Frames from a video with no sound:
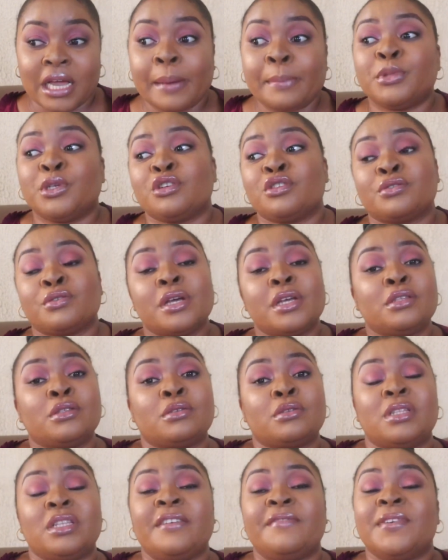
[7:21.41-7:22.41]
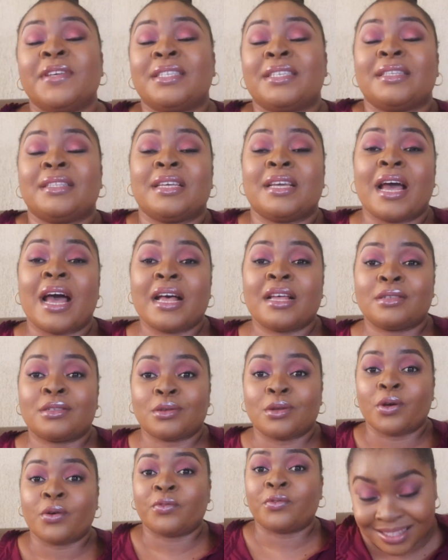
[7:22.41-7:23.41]
I'm just going to leave it in the
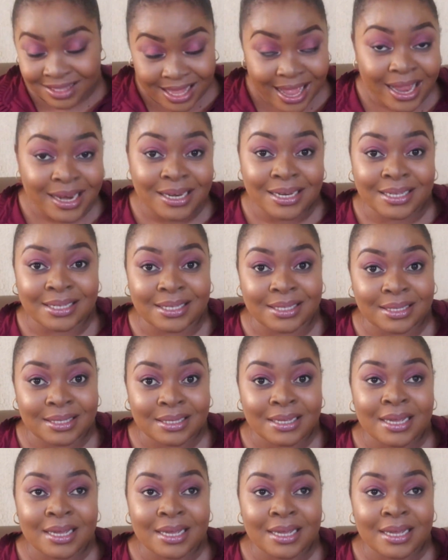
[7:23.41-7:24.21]
hands of stylists,